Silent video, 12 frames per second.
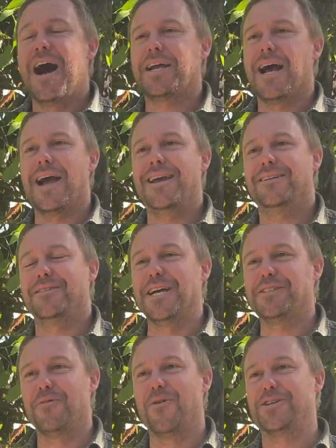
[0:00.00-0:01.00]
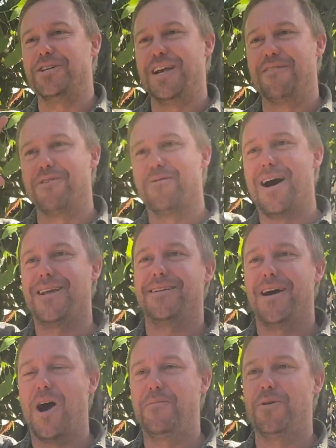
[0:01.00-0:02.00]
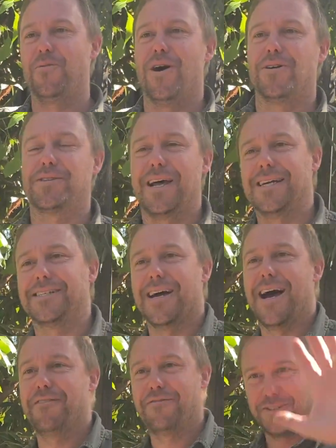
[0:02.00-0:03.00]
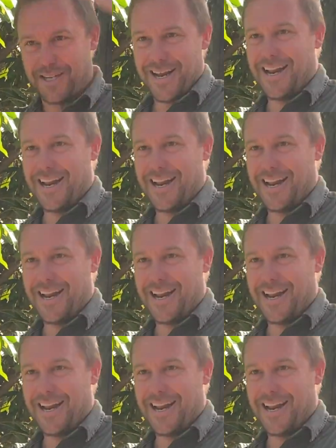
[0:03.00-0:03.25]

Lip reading: Okay, thanks for watching, everyone. Hope you're well. Stay safe. See you